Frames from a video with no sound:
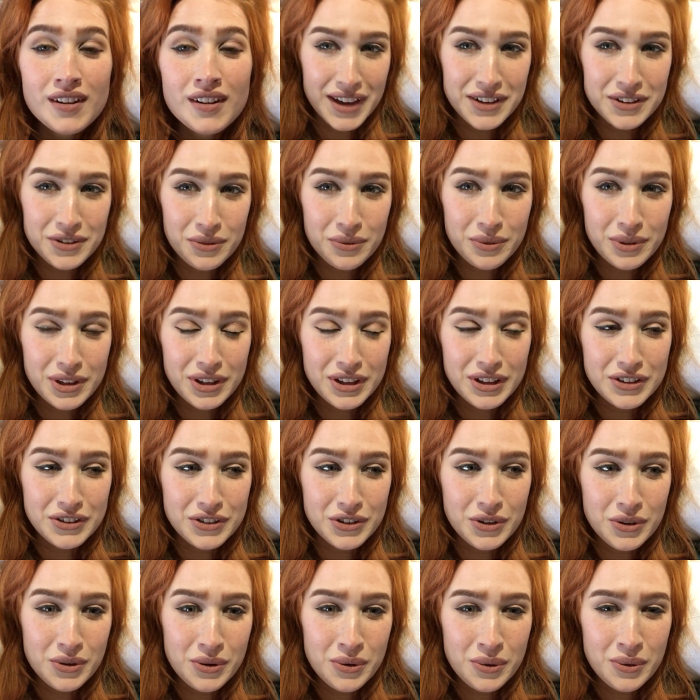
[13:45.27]
I don't really
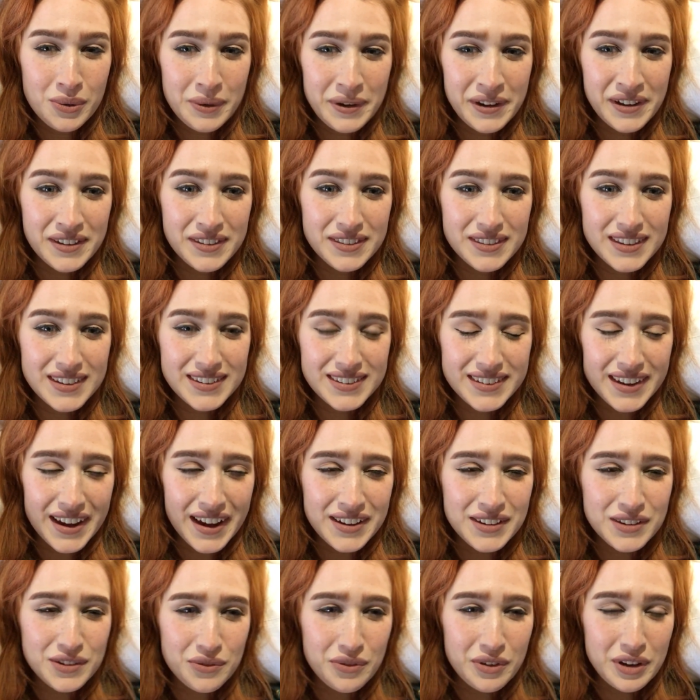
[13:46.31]
do these
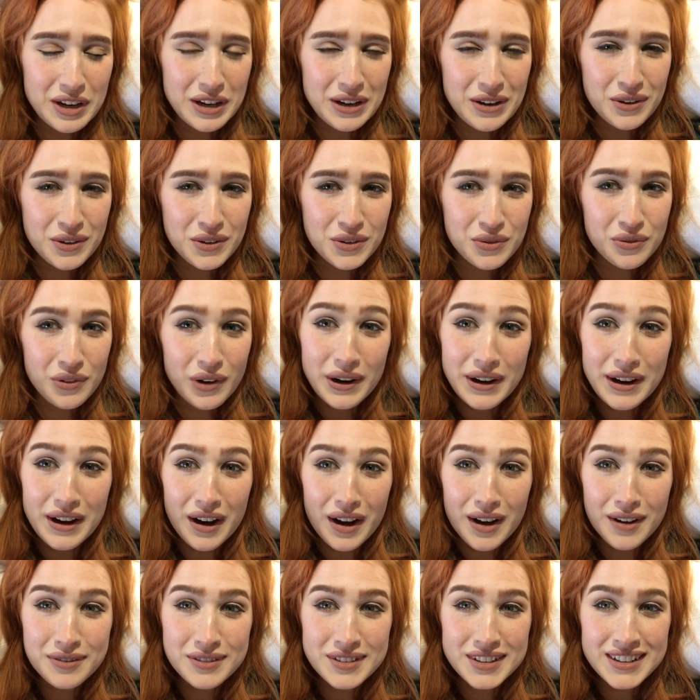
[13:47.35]
kinds of videos very
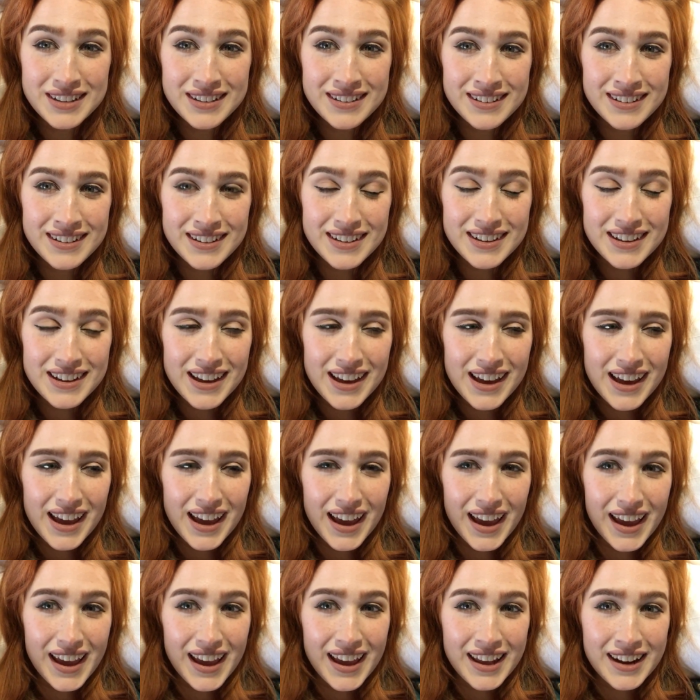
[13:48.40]
often,
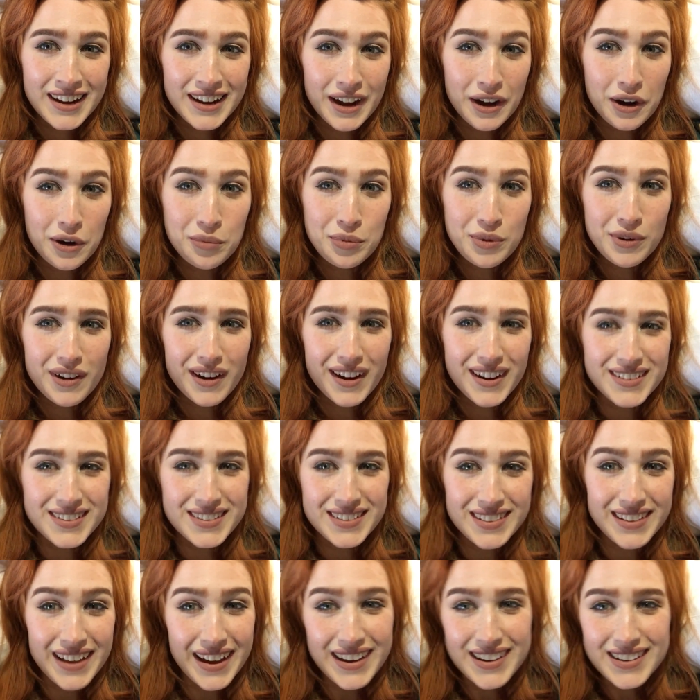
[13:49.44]
and I hope you
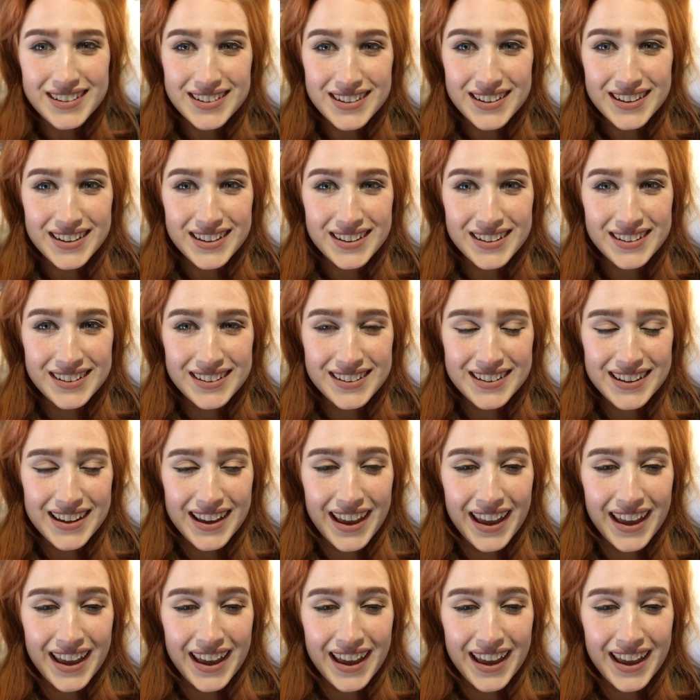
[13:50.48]
guys liked it.